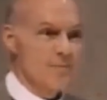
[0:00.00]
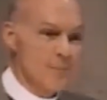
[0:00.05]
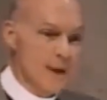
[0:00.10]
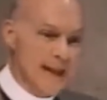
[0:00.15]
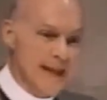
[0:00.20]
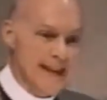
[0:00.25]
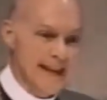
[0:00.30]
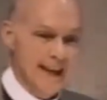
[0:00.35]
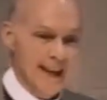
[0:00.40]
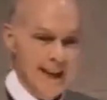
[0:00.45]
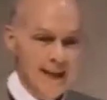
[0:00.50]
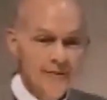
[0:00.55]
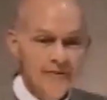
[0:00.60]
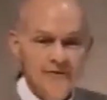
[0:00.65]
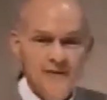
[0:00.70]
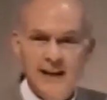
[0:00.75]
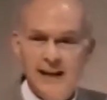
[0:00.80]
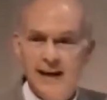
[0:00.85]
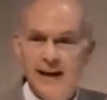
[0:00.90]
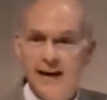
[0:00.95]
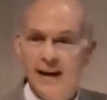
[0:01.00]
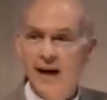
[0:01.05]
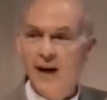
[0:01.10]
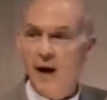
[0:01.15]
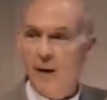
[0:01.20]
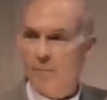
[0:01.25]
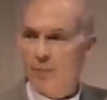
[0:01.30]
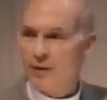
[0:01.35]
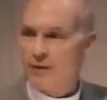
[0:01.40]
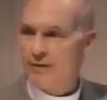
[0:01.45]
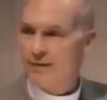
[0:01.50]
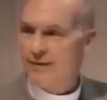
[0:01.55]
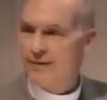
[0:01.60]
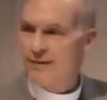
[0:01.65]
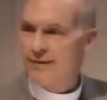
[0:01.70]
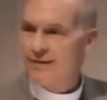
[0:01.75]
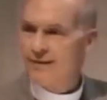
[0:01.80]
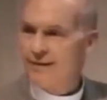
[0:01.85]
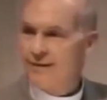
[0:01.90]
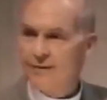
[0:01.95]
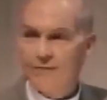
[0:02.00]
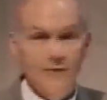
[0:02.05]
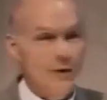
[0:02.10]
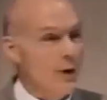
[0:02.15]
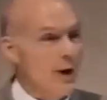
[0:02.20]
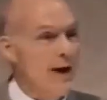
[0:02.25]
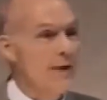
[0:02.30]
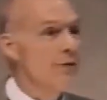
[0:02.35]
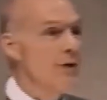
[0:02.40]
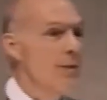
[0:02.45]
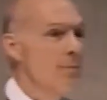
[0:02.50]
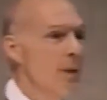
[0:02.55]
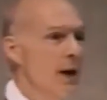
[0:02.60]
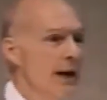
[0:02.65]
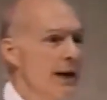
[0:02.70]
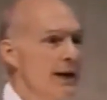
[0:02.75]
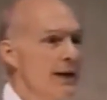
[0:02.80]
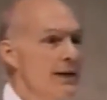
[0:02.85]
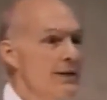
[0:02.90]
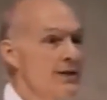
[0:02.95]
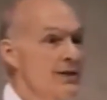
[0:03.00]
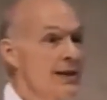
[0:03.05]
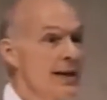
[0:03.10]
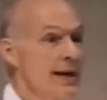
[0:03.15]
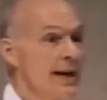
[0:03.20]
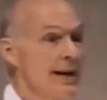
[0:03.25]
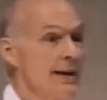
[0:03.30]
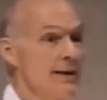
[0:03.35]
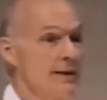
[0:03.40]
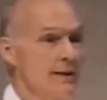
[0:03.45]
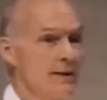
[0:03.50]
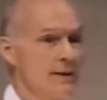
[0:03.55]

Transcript: but he lifted it up for everybody to see.